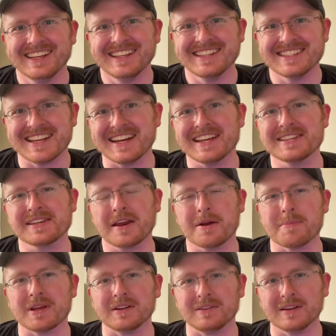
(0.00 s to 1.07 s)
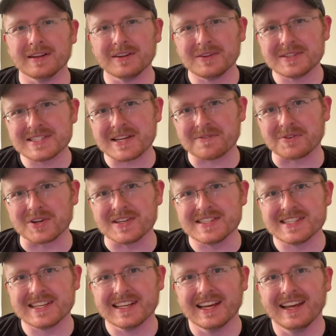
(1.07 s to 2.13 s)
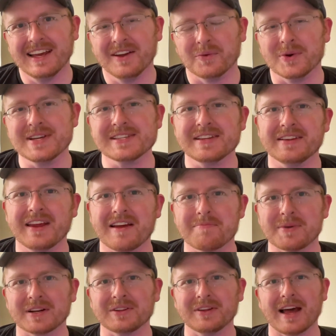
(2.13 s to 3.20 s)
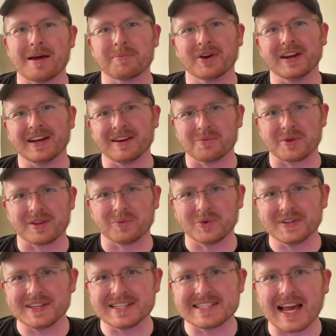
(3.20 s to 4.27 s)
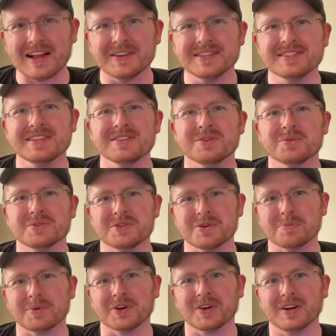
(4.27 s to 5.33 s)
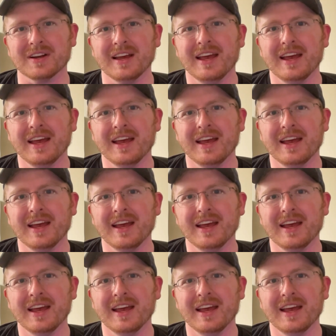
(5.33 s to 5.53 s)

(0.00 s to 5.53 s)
Today's going to be a little different. Recently I've been collaborating with a really talented YouTuber